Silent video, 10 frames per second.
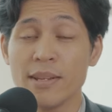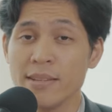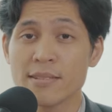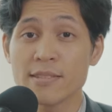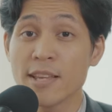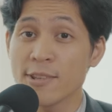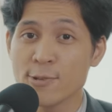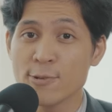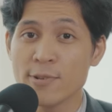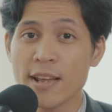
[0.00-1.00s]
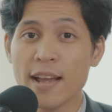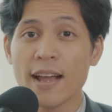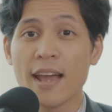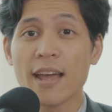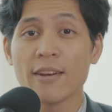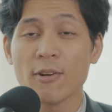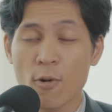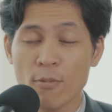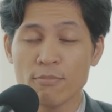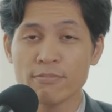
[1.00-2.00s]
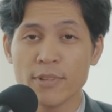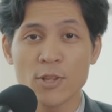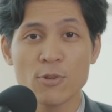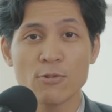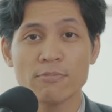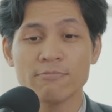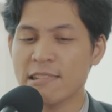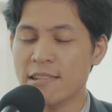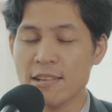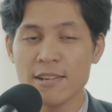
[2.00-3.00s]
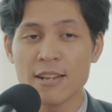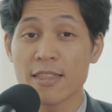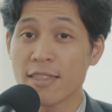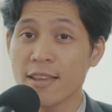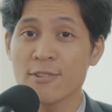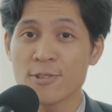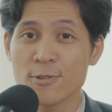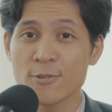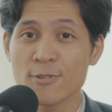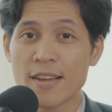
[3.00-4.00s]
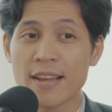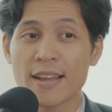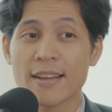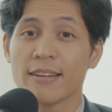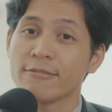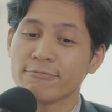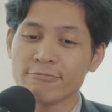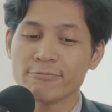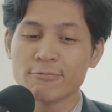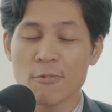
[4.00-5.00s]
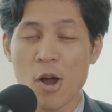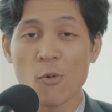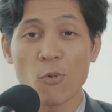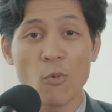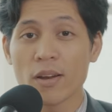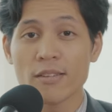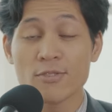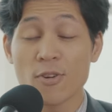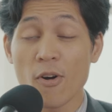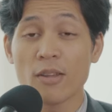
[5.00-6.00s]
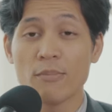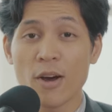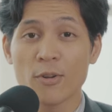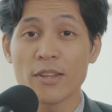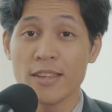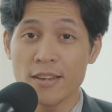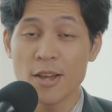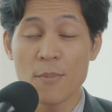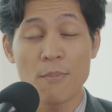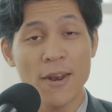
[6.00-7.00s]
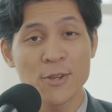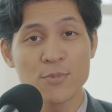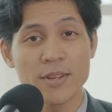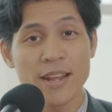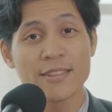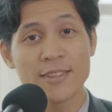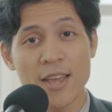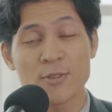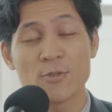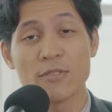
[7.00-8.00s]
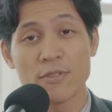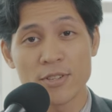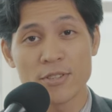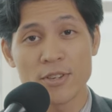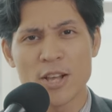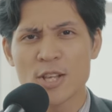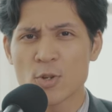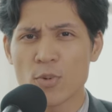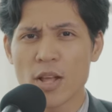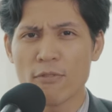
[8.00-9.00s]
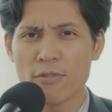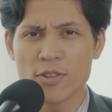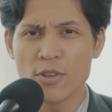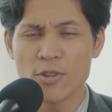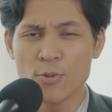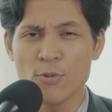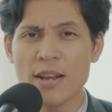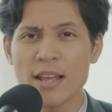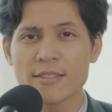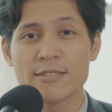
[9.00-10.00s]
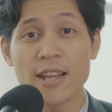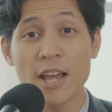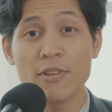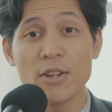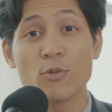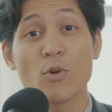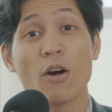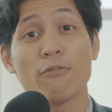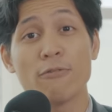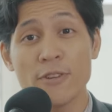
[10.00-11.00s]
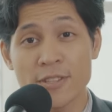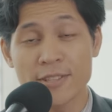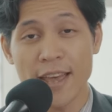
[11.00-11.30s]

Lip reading: please stay tuned and hope that you learn a thing or two on what it's all about here at Management and Science University. So without further ado, let's dive into our first